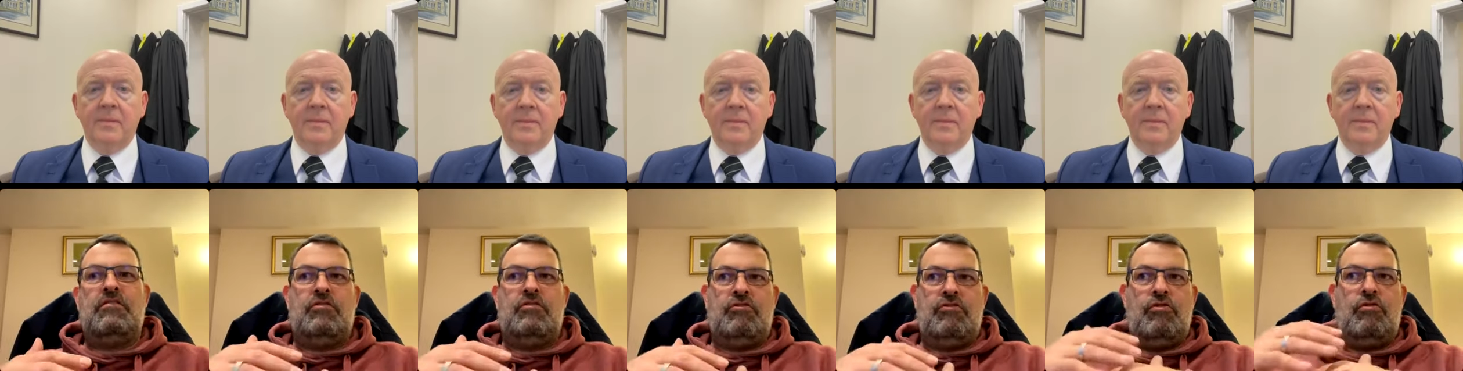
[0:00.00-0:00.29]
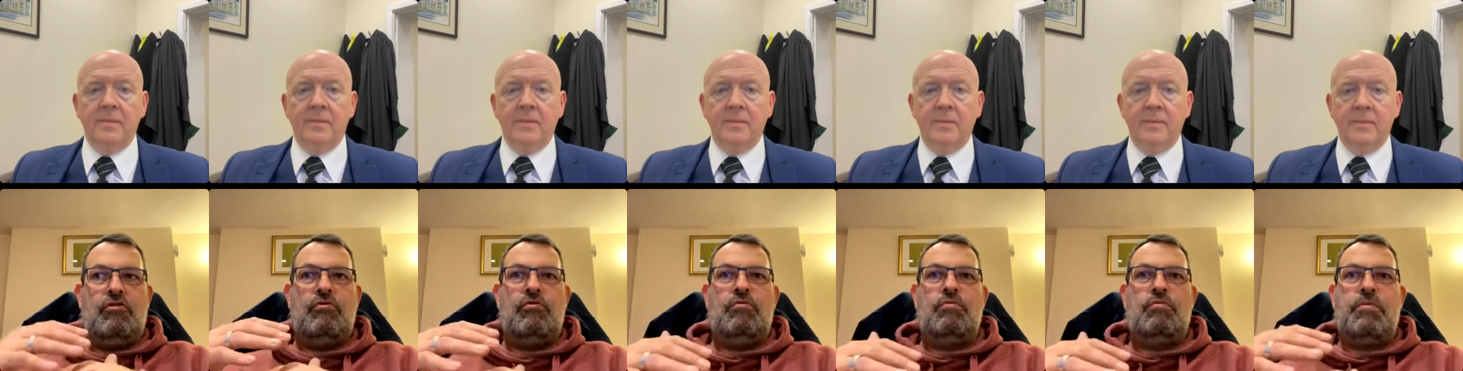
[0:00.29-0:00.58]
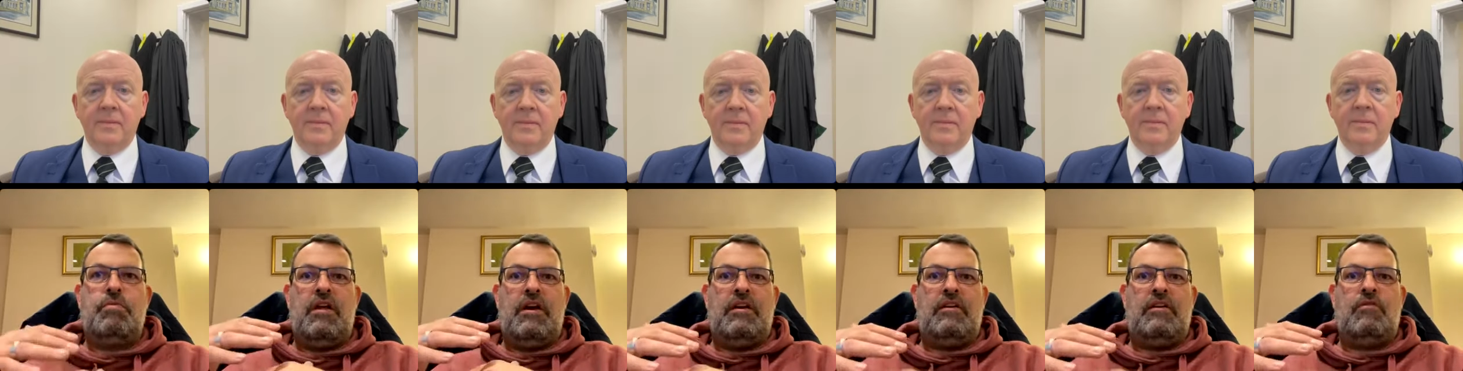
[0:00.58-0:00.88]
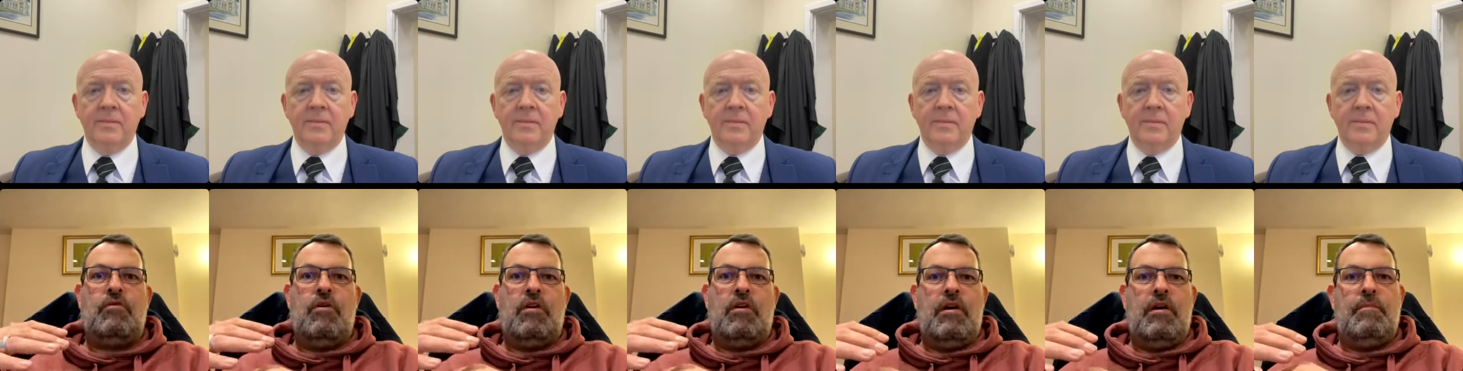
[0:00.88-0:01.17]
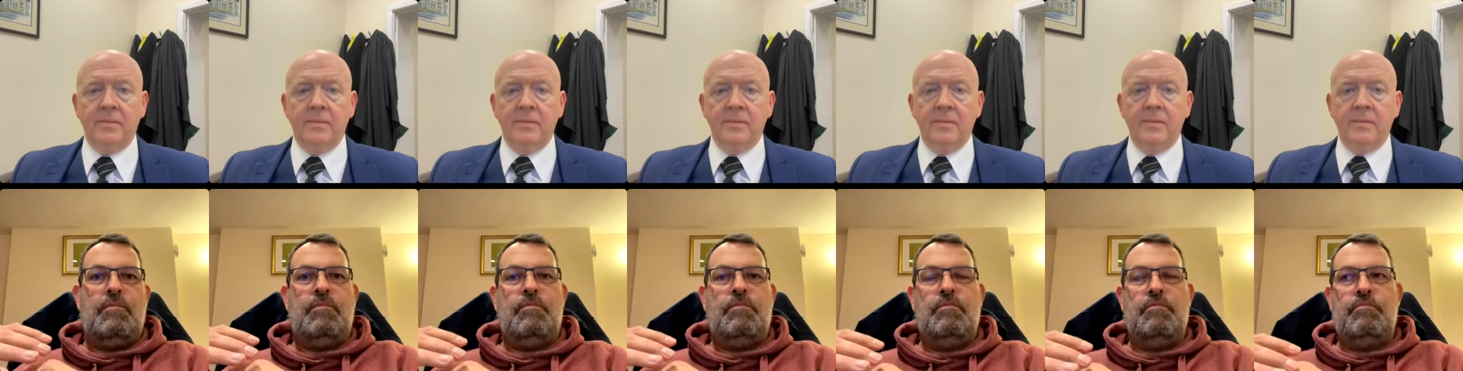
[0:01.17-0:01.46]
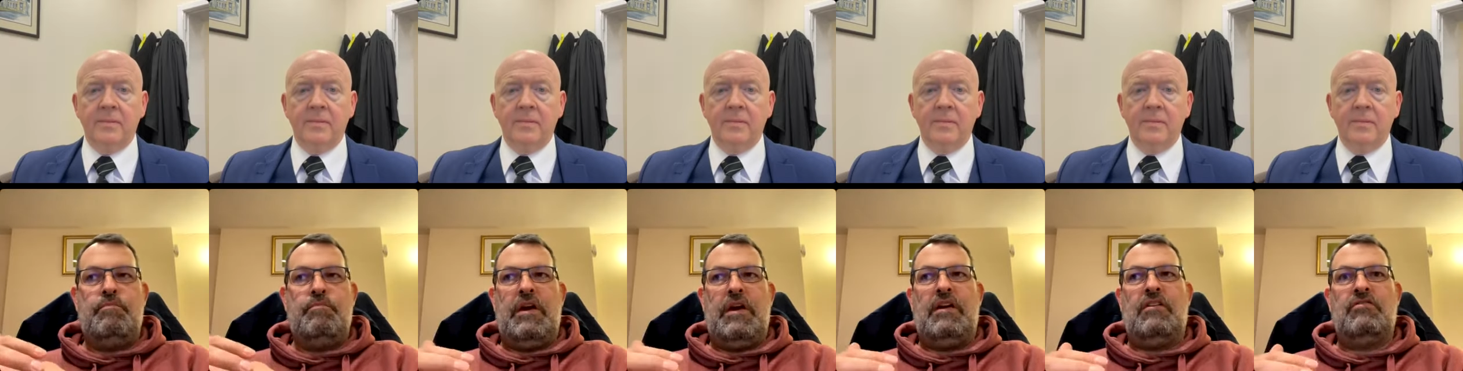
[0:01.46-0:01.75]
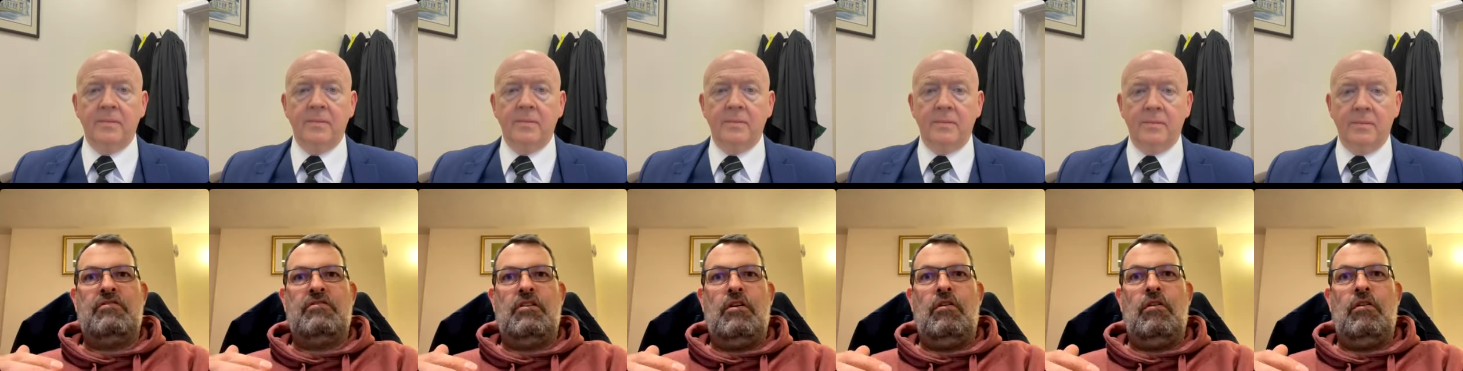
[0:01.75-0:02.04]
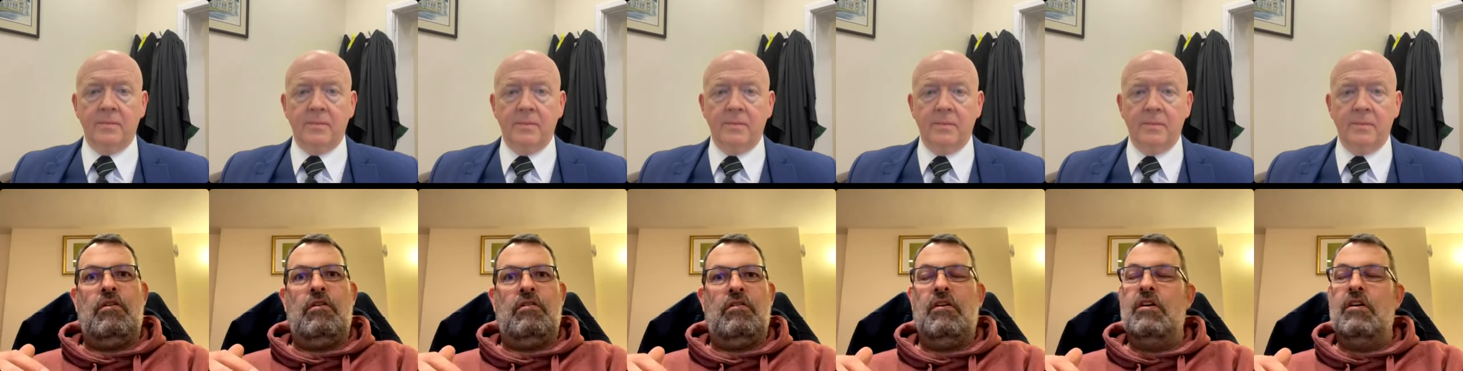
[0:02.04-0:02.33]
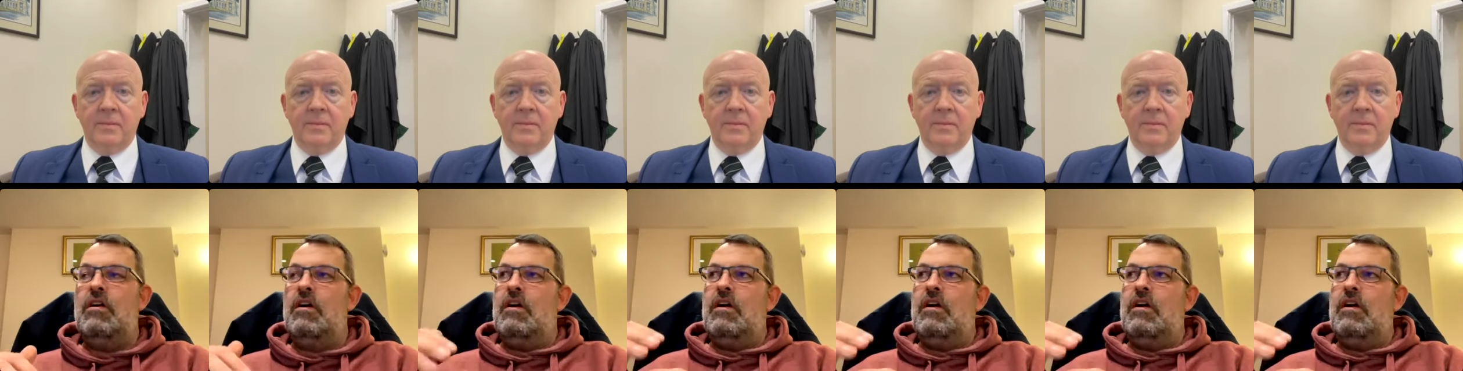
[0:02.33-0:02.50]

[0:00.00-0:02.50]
Speaker 1: do play quite a big stall on.